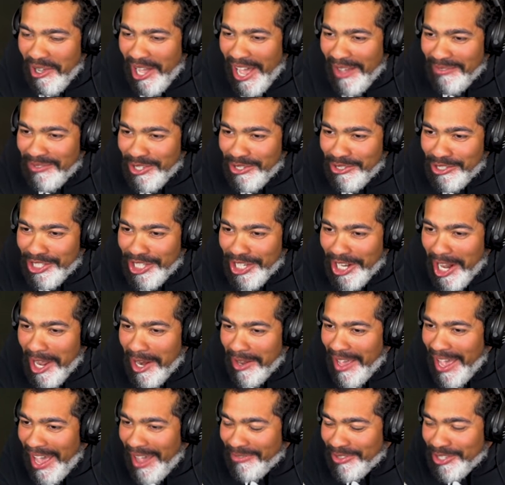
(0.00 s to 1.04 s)
Well, after you shit on
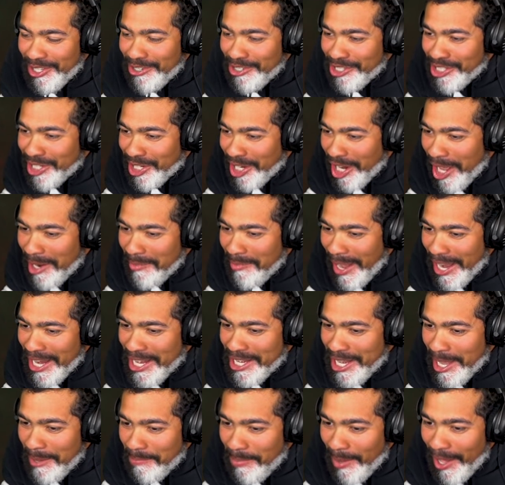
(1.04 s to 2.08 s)
after you shit on my
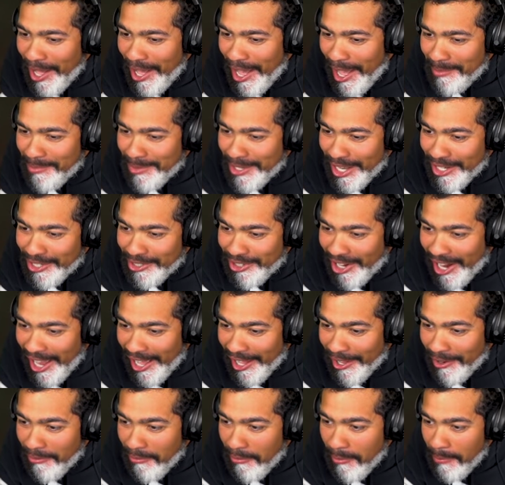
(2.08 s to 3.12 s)
nippa, I'm done
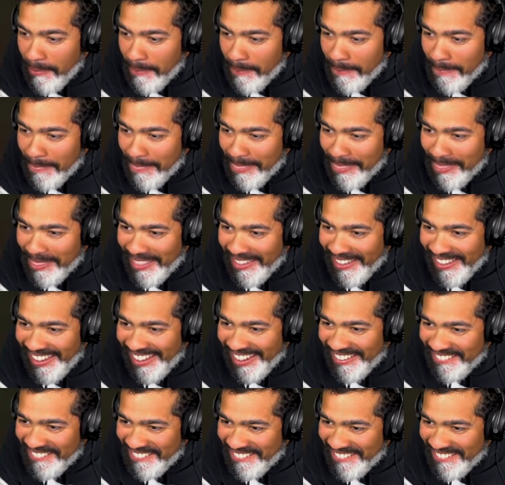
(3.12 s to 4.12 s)
trying. I'm sorry. It's, your